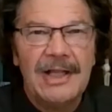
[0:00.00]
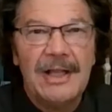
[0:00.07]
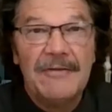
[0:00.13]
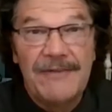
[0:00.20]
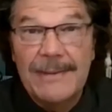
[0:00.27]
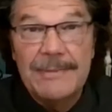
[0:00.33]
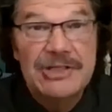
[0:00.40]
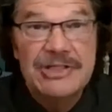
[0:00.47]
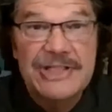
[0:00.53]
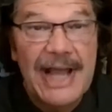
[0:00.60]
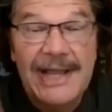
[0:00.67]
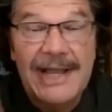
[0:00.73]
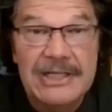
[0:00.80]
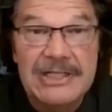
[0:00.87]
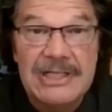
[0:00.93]
Famous
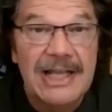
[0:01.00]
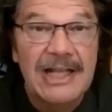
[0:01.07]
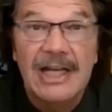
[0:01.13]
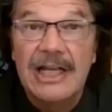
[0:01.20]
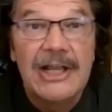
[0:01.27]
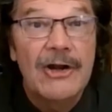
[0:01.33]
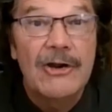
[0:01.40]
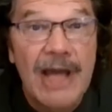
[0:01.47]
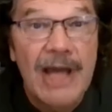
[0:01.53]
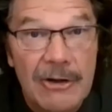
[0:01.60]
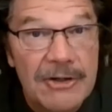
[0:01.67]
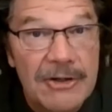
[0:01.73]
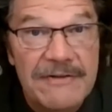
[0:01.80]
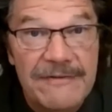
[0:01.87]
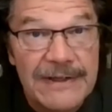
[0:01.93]
scientists like Leonardo
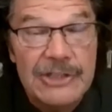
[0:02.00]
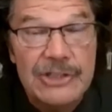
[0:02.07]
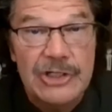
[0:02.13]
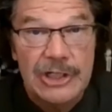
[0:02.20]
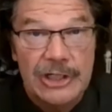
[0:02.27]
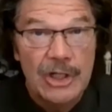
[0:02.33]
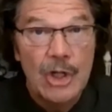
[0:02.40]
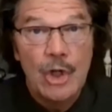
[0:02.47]
da Vinci,